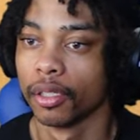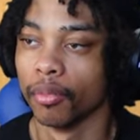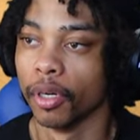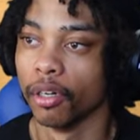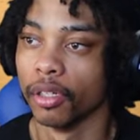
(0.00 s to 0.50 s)

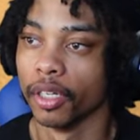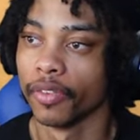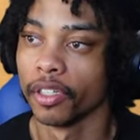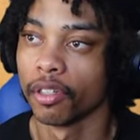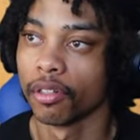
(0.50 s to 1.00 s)
Bro, if
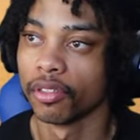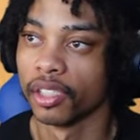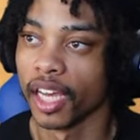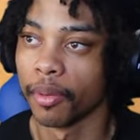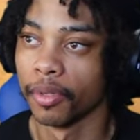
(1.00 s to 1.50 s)
you don't
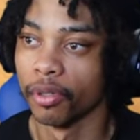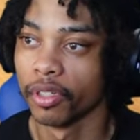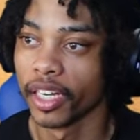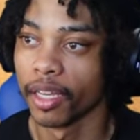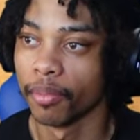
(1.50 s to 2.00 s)
stop
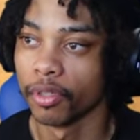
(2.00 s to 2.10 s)
doing that